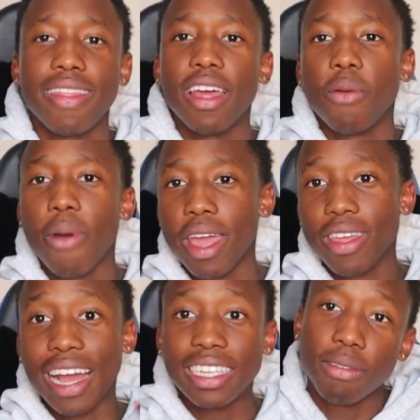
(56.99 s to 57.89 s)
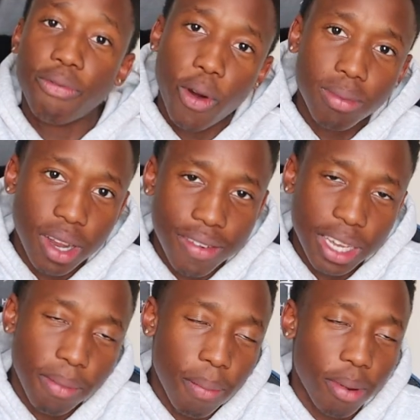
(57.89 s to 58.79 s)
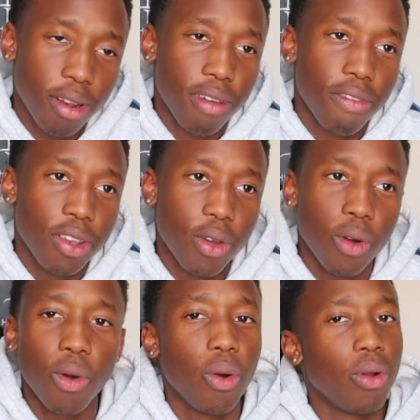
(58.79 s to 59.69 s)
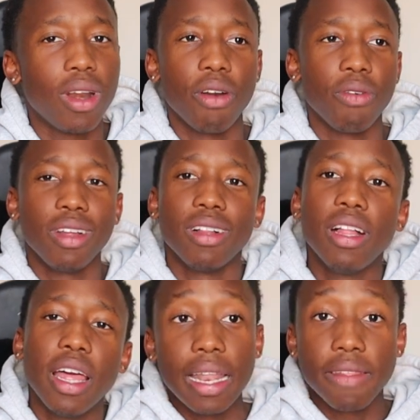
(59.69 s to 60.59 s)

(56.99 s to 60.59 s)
That way, you guys are informed every time I upload a video or a reel.